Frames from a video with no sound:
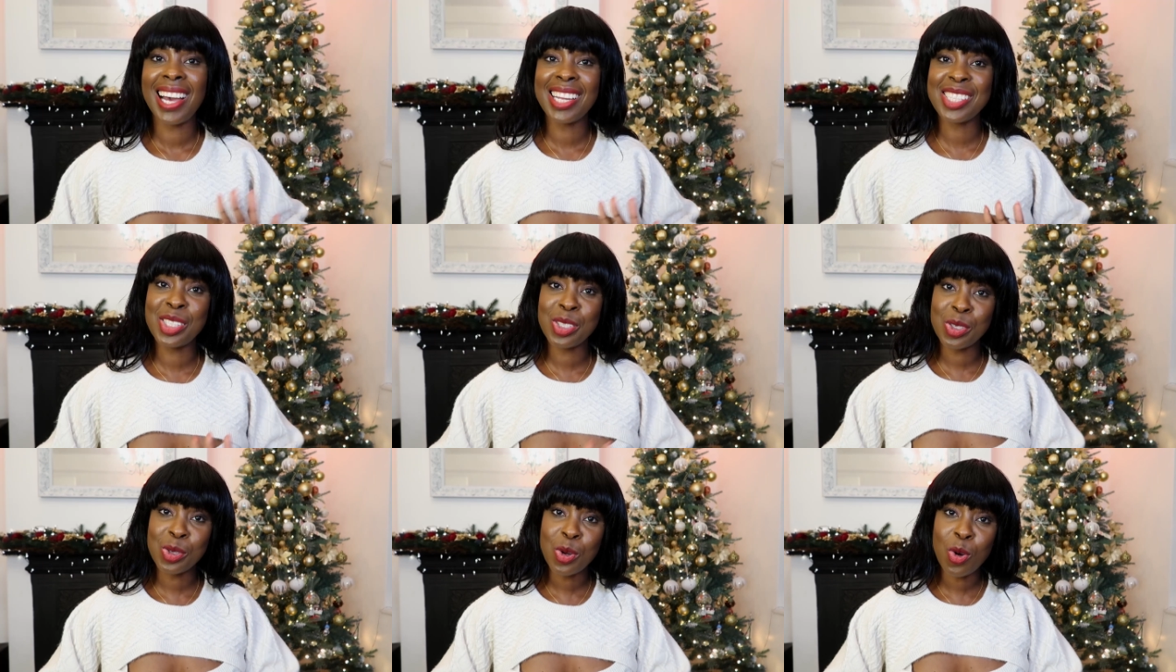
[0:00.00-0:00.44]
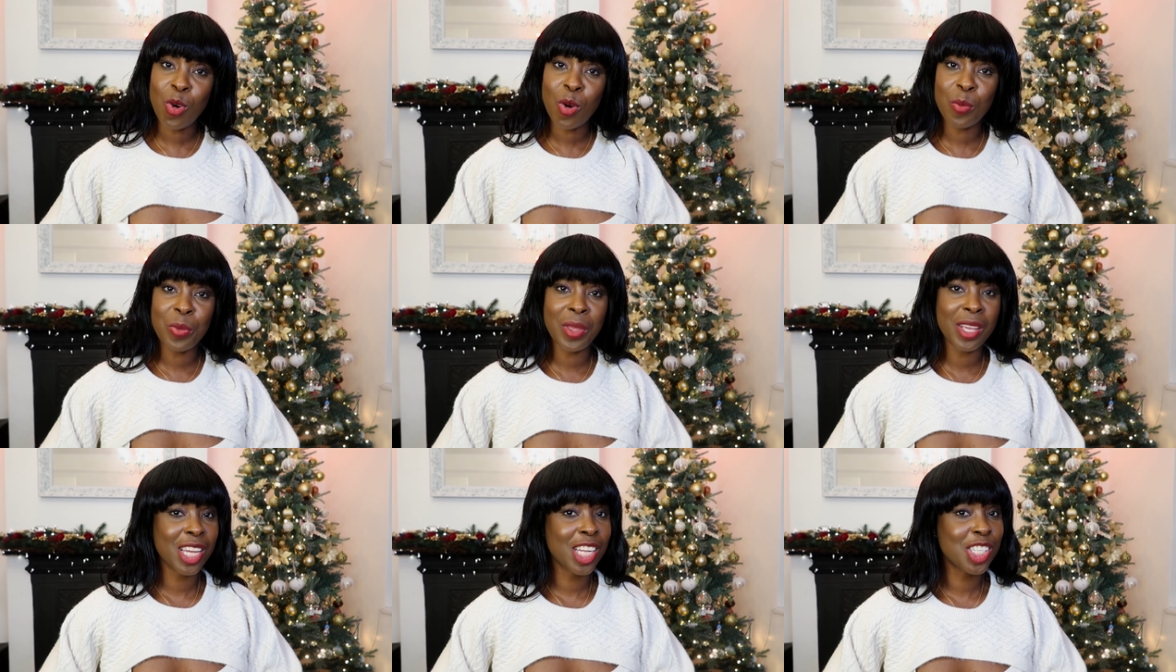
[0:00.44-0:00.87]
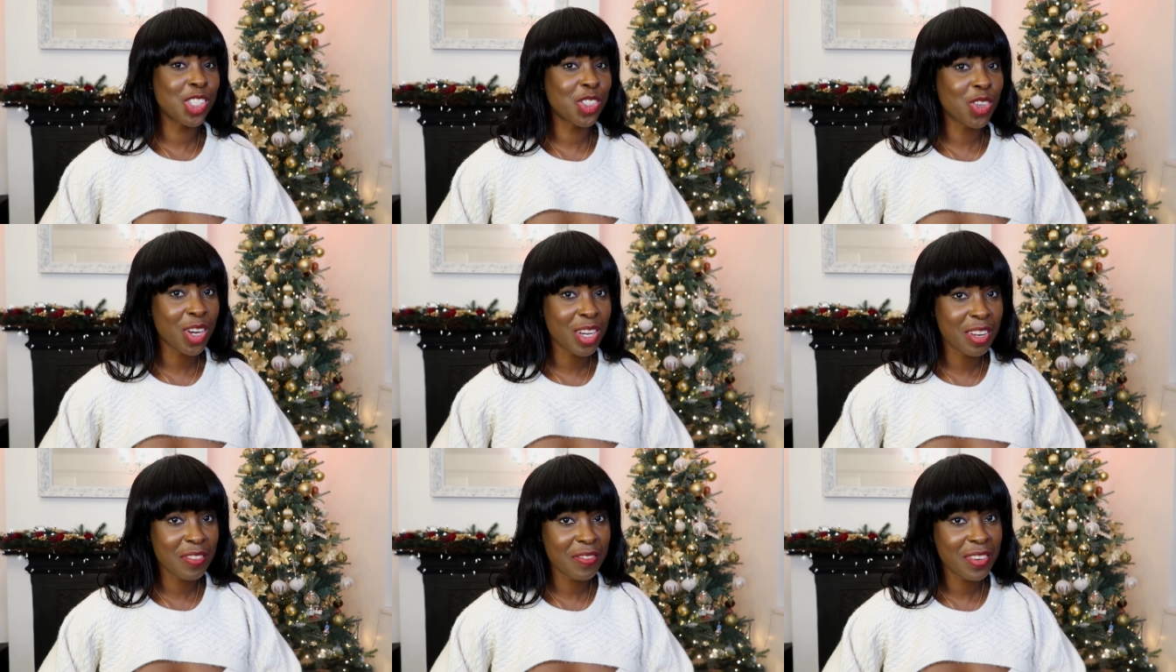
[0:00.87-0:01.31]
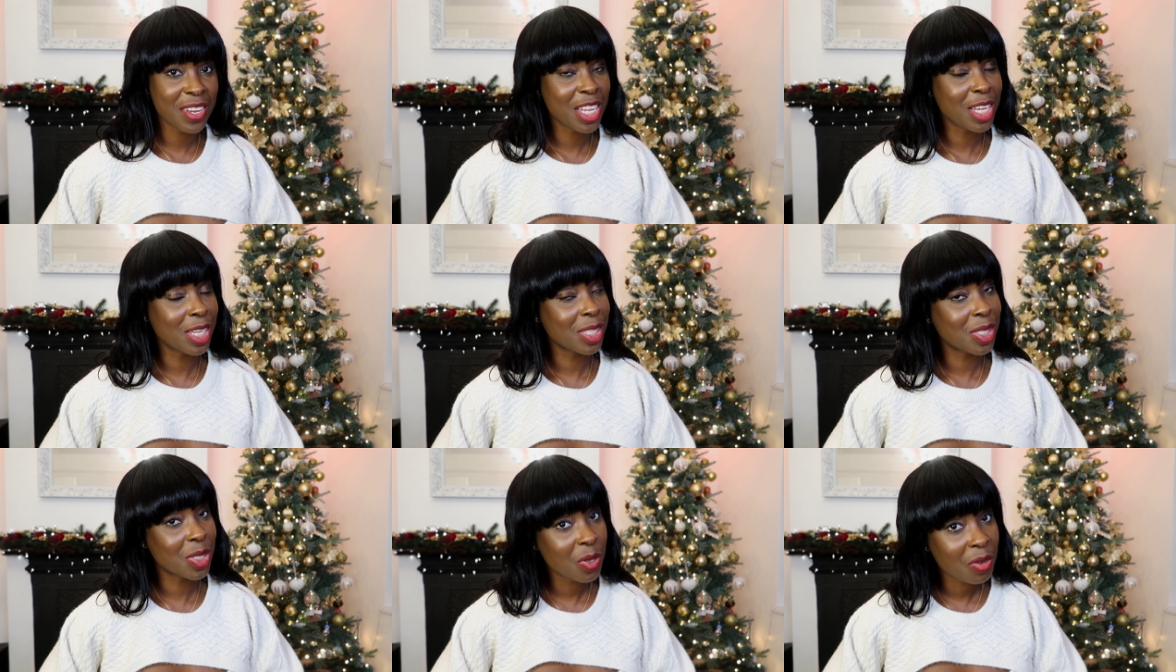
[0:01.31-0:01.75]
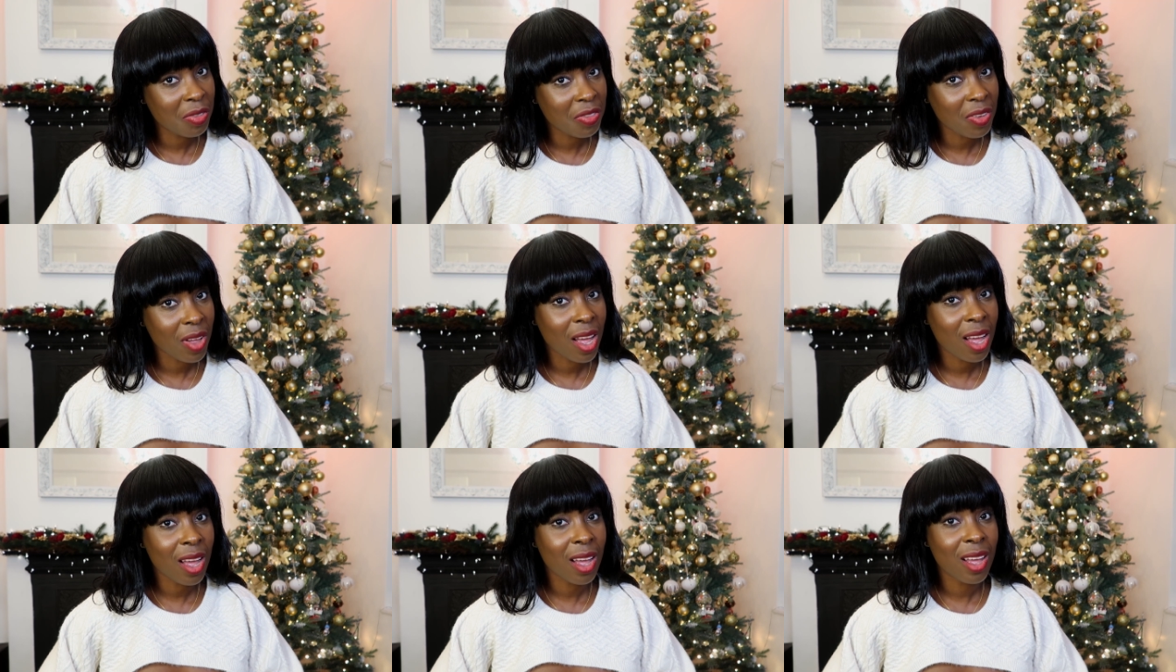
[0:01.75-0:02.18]
I do hope that you're enjoying the video so
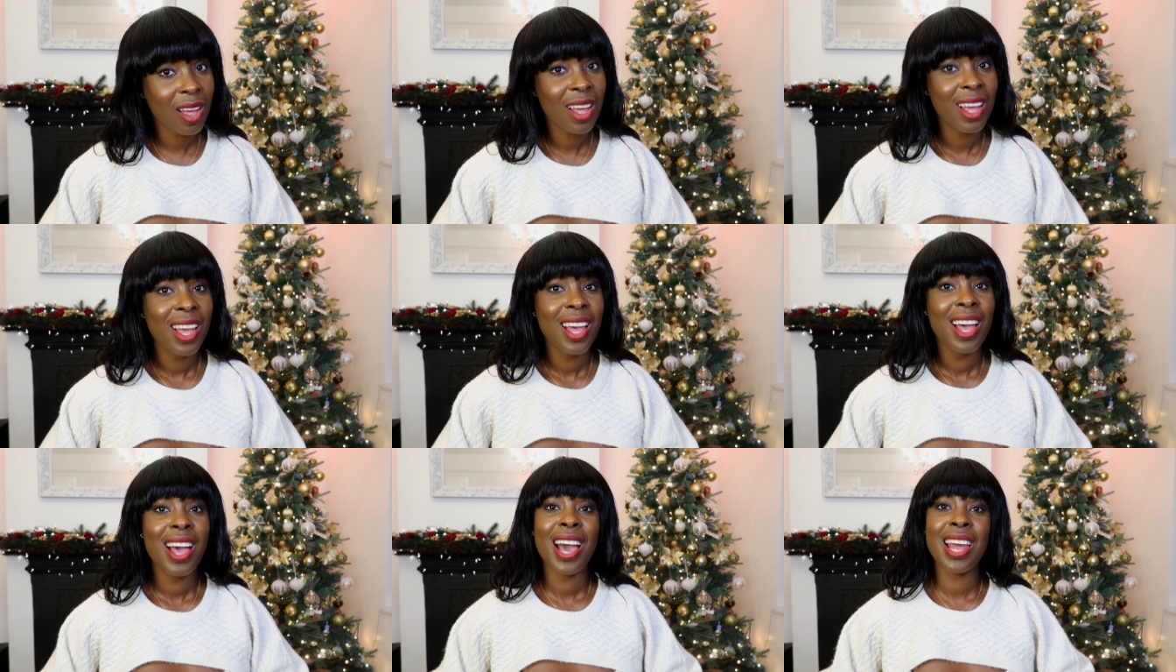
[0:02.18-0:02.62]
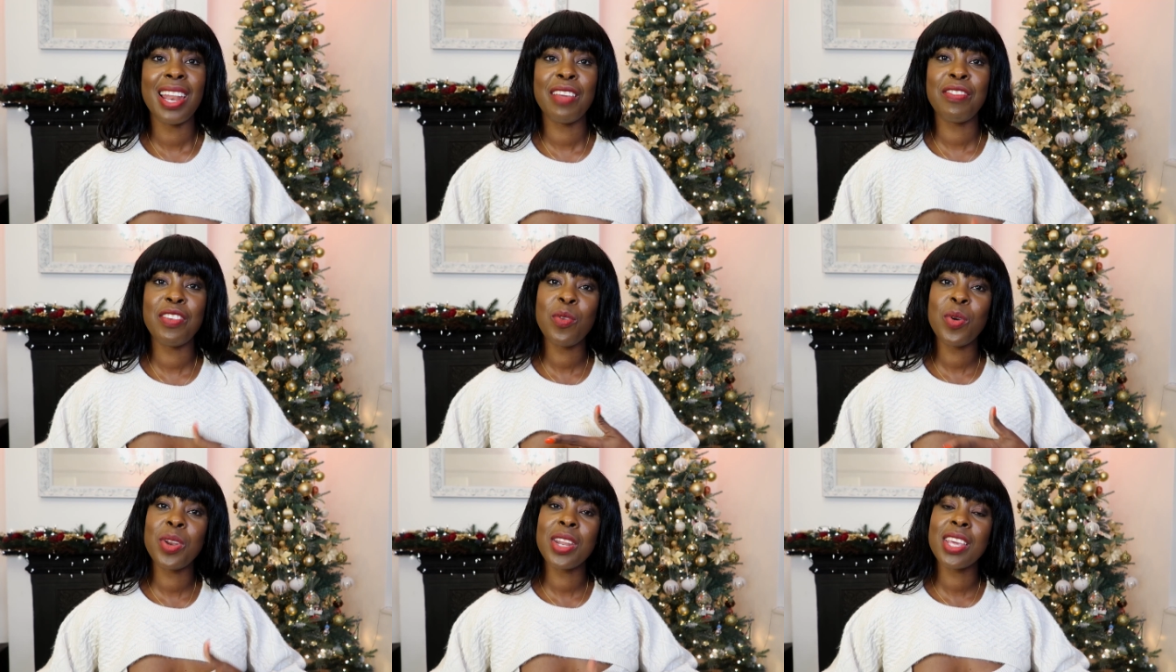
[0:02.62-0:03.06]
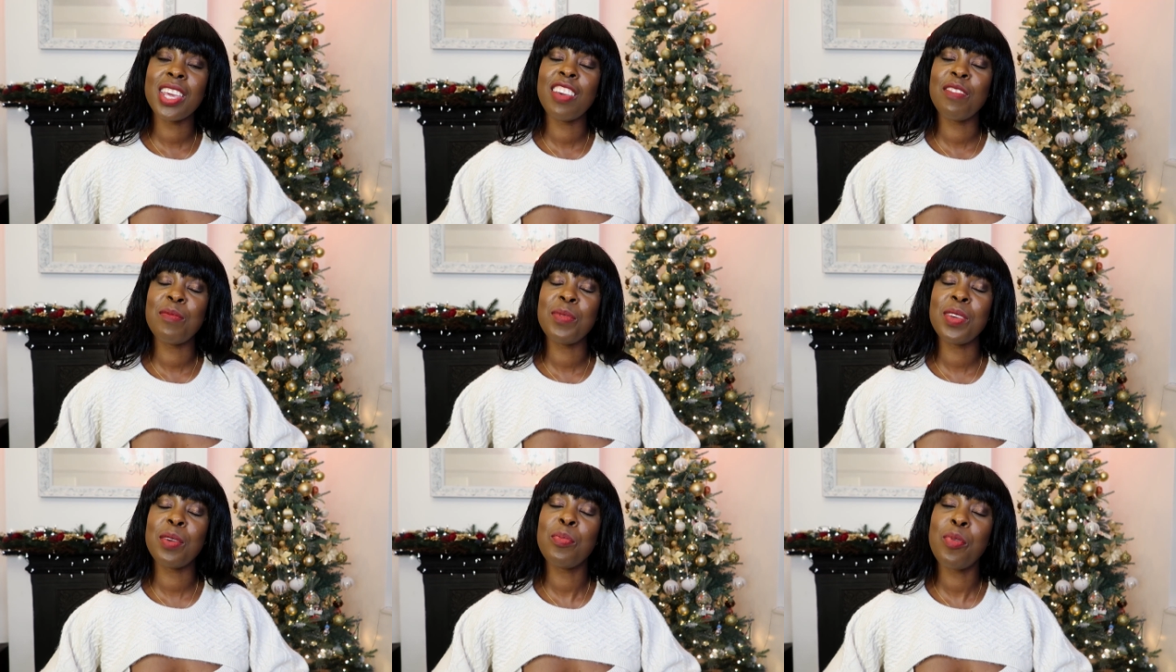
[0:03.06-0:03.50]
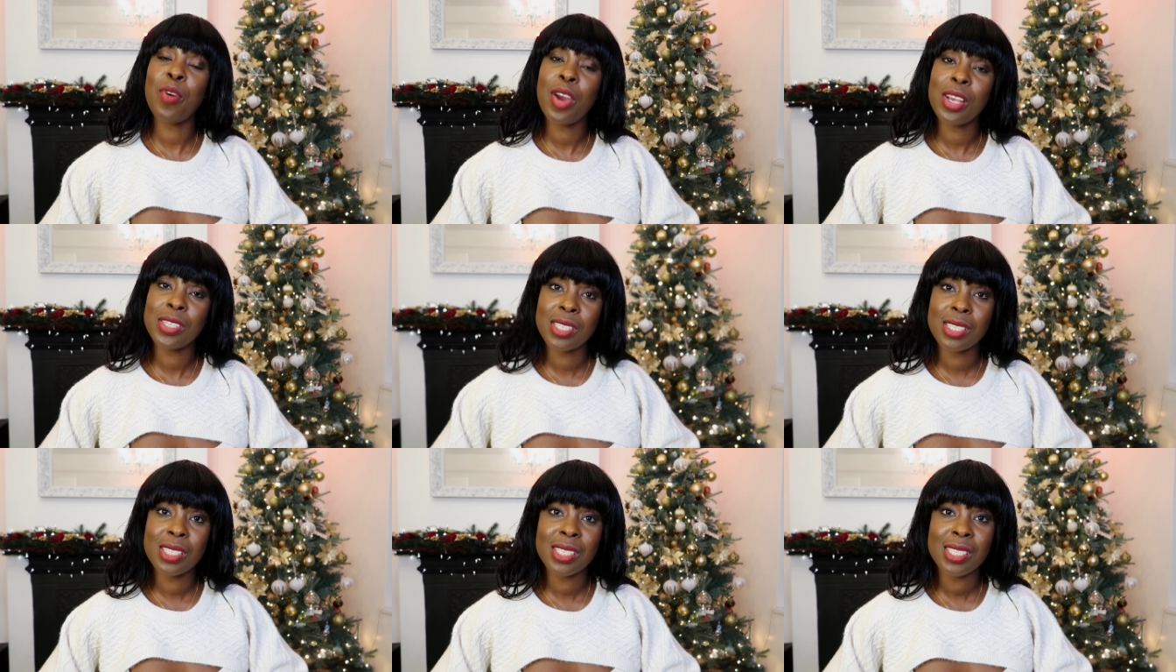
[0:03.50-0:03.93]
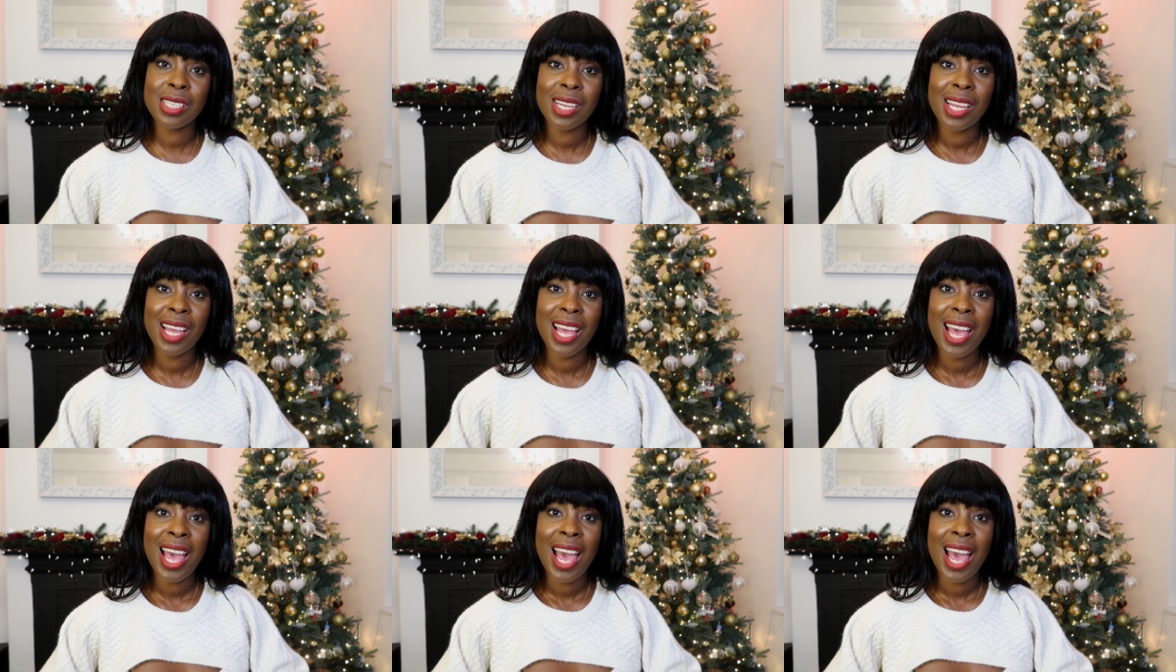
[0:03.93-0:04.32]
far and if you want to give me a present